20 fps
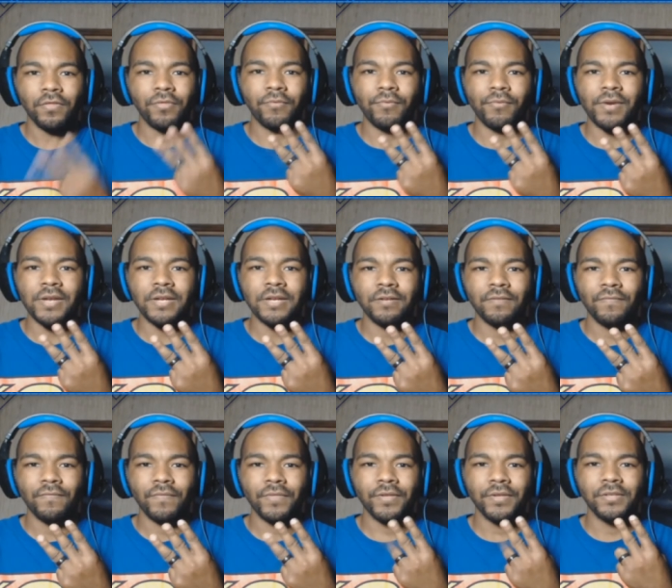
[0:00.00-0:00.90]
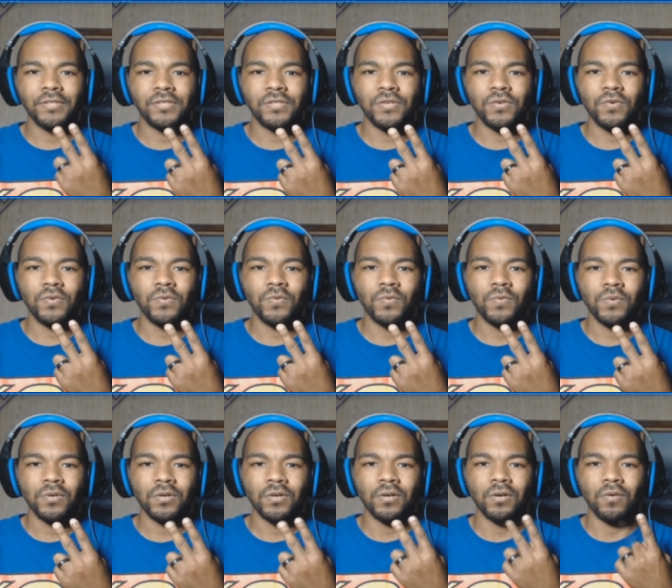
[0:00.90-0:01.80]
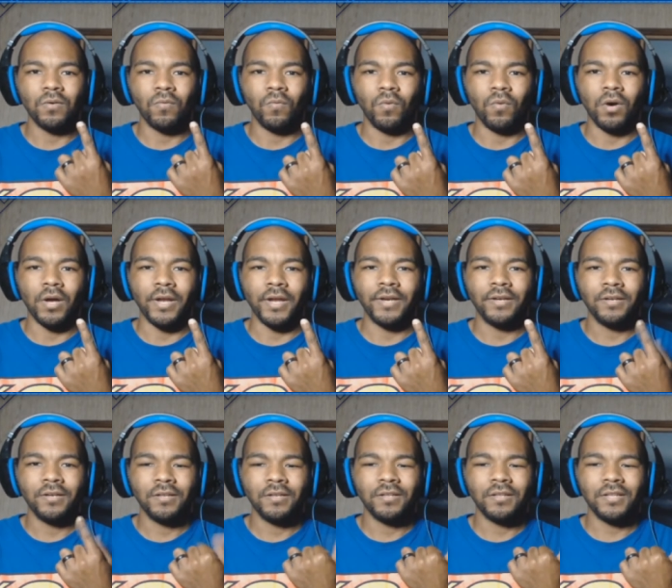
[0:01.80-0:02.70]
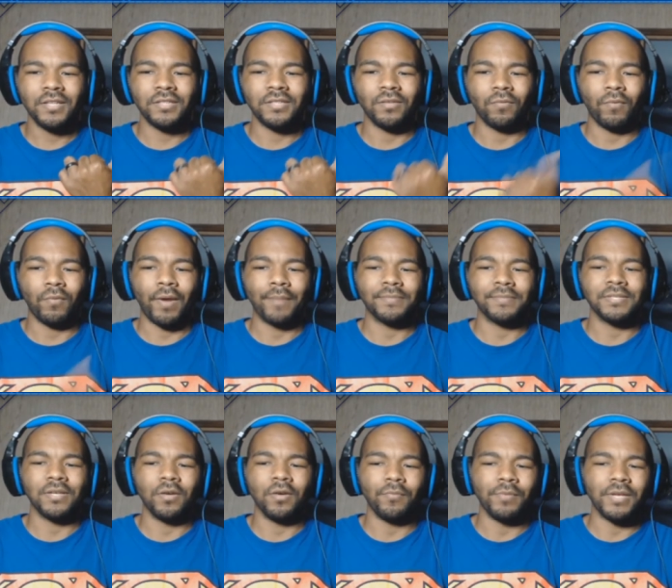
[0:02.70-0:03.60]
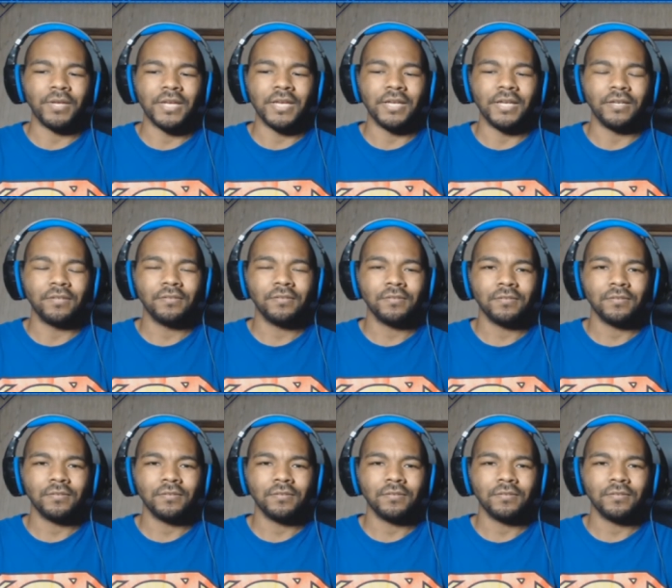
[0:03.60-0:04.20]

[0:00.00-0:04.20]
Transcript: Three, two, one. Let the rap song begin.